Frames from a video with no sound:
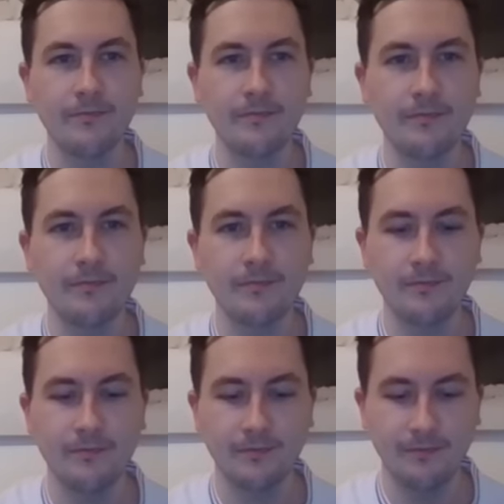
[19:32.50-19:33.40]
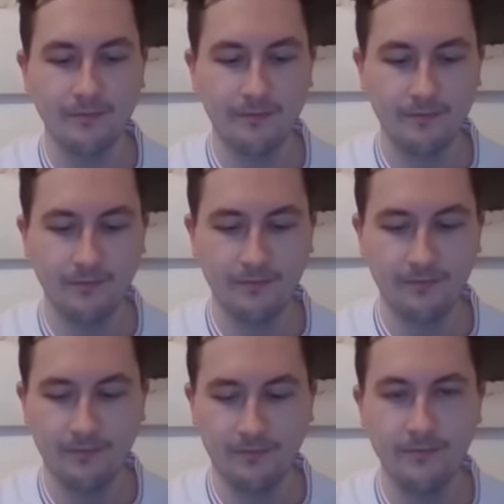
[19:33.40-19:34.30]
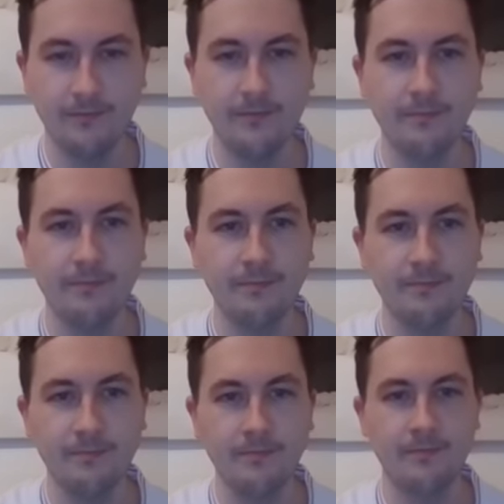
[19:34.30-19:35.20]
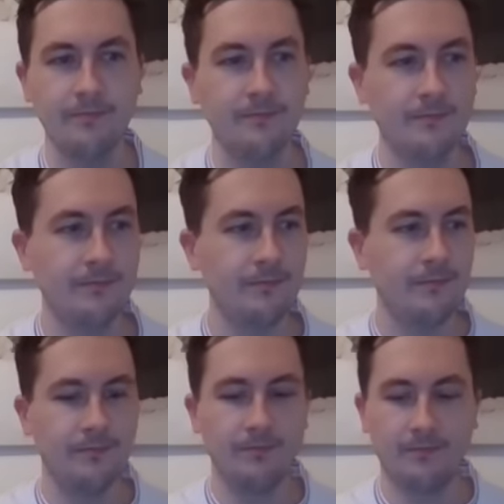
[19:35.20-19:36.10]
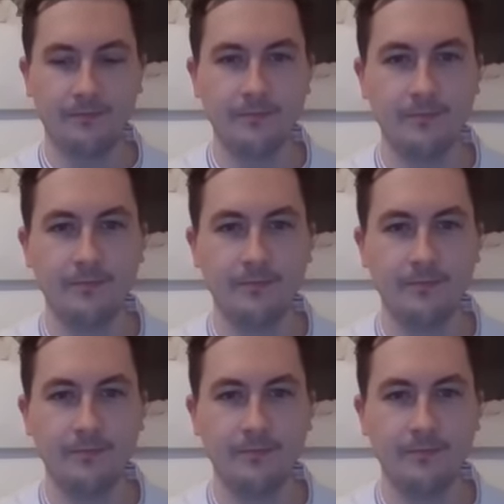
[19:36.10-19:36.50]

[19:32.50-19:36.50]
(not speaking)